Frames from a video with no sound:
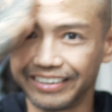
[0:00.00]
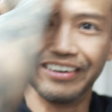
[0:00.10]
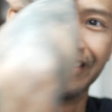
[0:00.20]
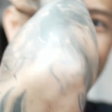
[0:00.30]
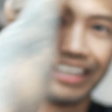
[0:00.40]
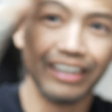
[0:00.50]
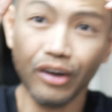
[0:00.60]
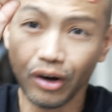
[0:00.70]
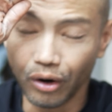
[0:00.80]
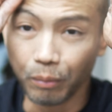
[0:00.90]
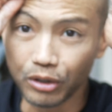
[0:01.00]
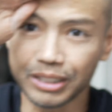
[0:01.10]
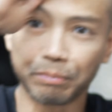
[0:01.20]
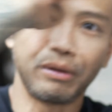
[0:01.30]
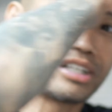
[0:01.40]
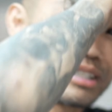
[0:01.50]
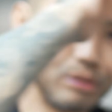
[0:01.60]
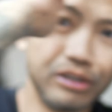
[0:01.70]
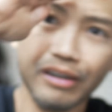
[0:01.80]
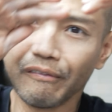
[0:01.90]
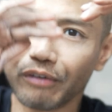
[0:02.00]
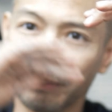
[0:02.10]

nearly almost impossible for